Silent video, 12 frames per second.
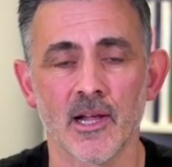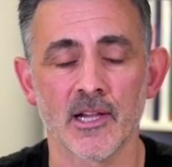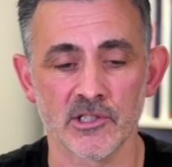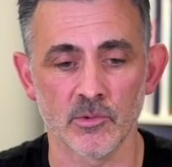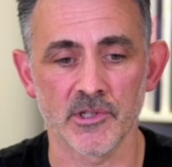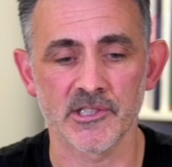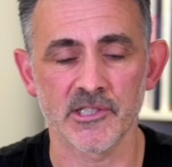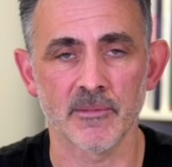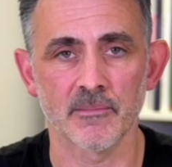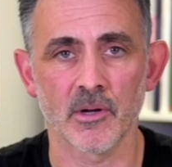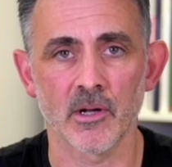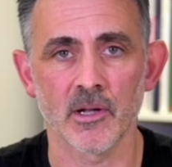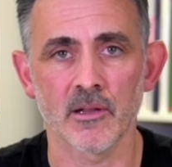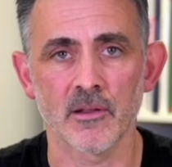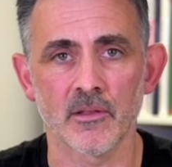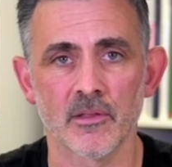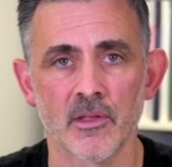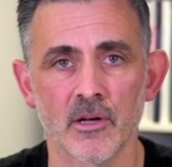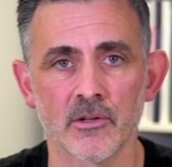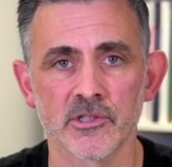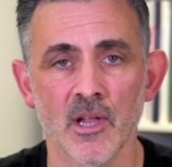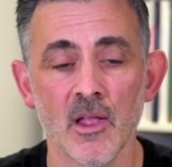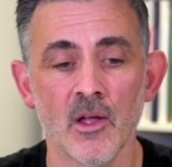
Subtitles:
as you would have seen by those.